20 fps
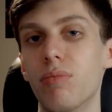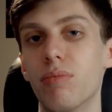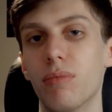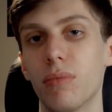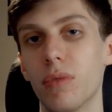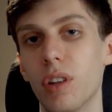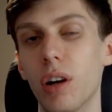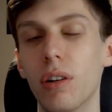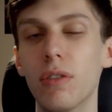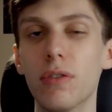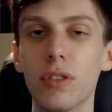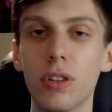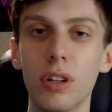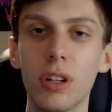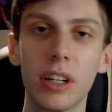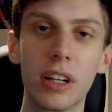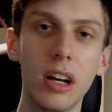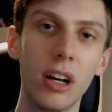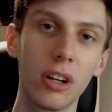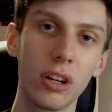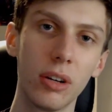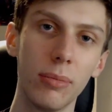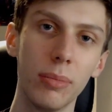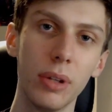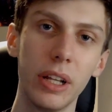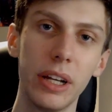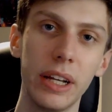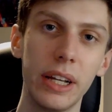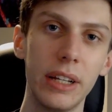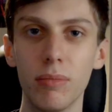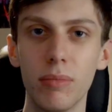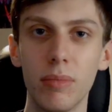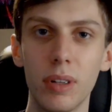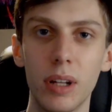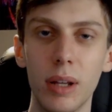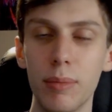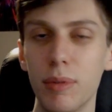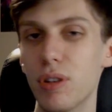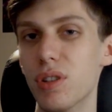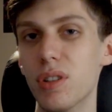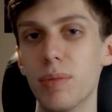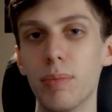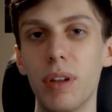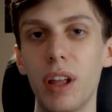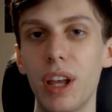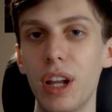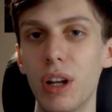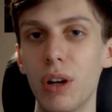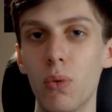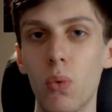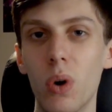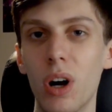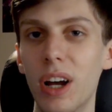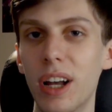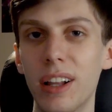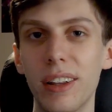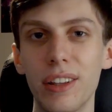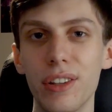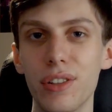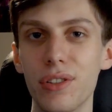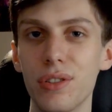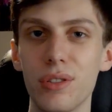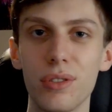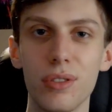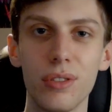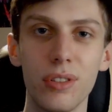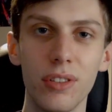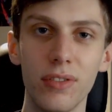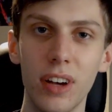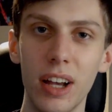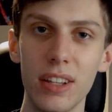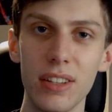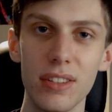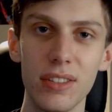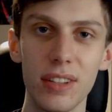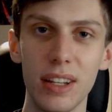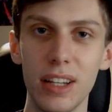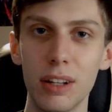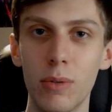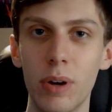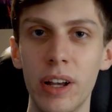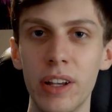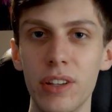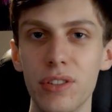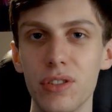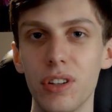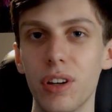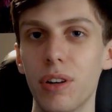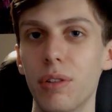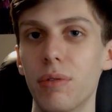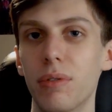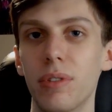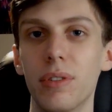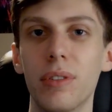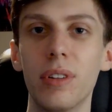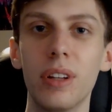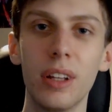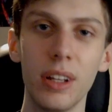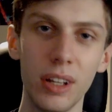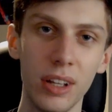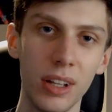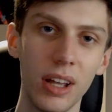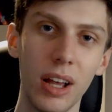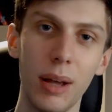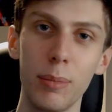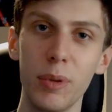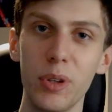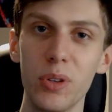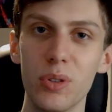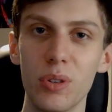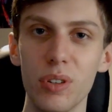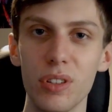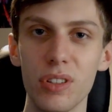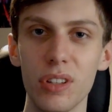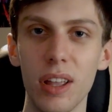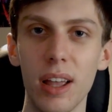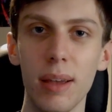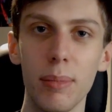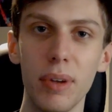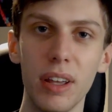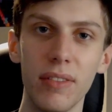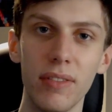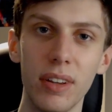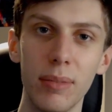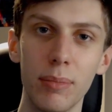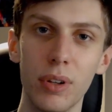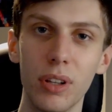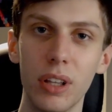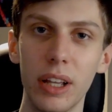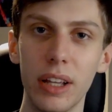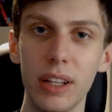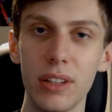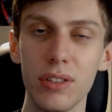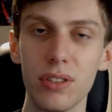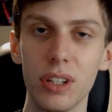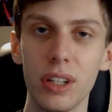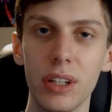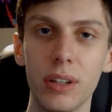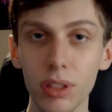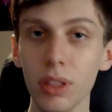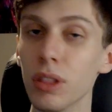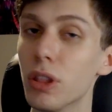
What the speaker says: overall I can't complain. I'm used to playing wireless devices anyway, so I'm used to a slight bit of input latency.